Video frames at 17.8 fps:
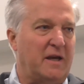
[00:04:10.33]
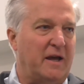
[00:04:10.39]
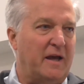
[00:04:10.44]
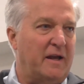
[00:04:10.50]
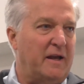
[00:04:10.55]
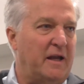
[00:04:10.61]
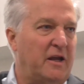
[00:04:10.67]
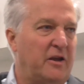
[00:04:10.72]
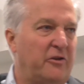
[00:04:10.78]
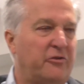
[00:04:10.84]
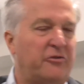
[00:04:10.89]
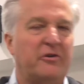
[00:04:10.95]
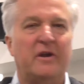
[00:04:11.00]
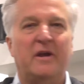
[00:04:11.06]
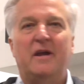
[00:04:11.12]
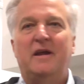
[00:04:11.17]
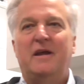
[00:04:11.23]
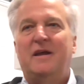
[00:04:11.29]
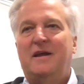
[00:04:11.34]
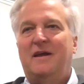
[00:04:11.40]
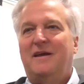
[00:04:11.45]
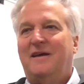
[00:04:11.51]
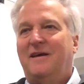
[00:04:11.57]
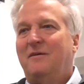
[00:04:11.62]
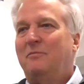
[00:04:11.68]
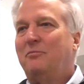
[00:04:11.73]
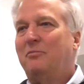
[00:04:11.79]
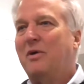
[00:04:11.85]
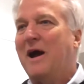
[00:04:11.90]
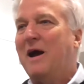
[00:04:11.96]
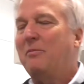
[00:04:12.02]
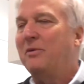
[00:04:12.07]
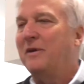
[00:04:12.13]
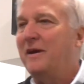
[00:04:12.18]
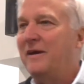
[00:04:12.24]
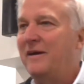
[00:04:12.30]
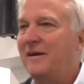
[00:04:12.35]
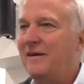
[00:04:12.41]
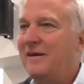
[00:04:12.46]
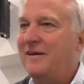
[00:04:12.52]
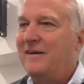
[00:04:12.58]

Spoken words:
and he's probably